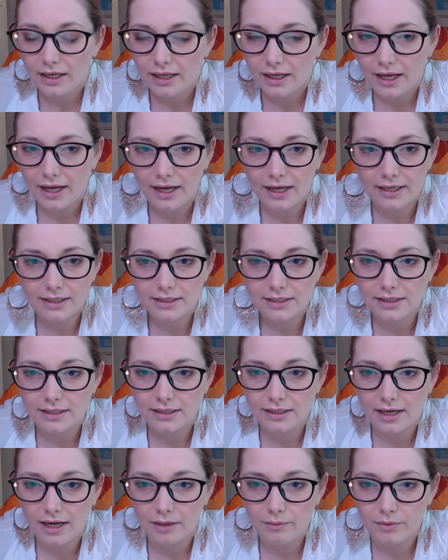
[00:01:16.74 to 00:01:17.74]
And it
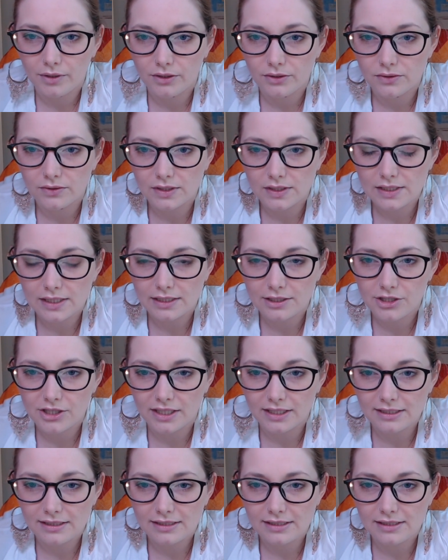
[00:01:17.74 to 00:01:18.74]
can be used in such
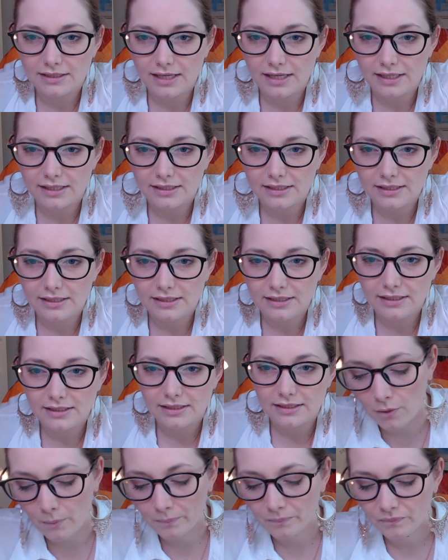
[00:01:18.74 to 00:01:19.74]
sentences as
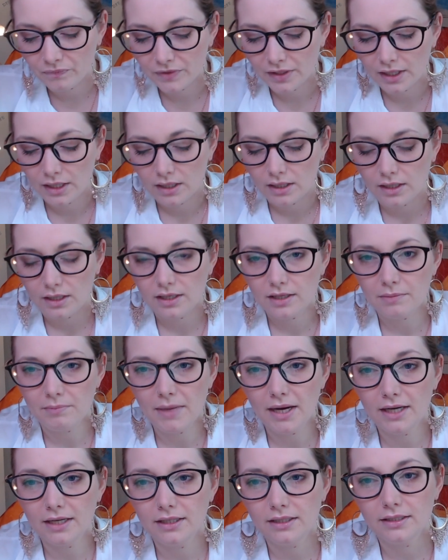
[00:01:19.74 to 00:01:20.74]
ich
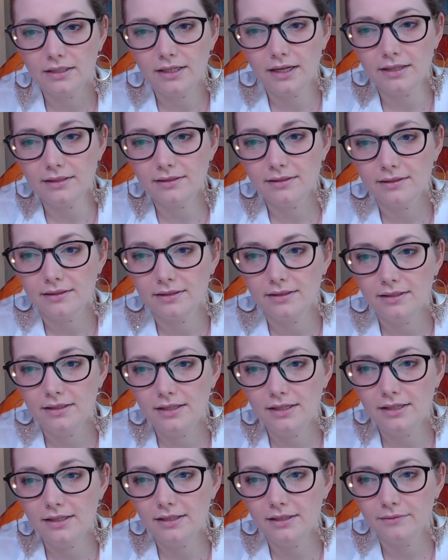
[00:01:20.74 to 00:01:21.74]
mache das
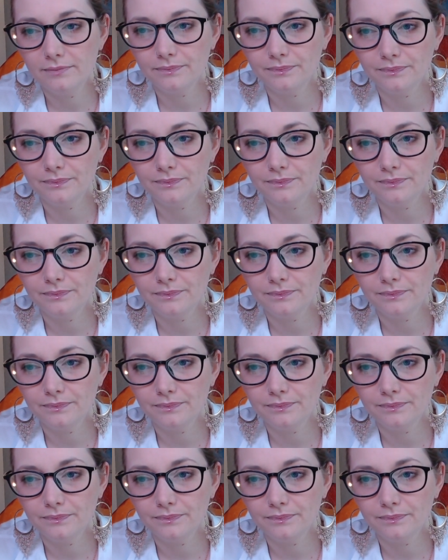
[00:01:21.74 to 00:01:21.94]
nie.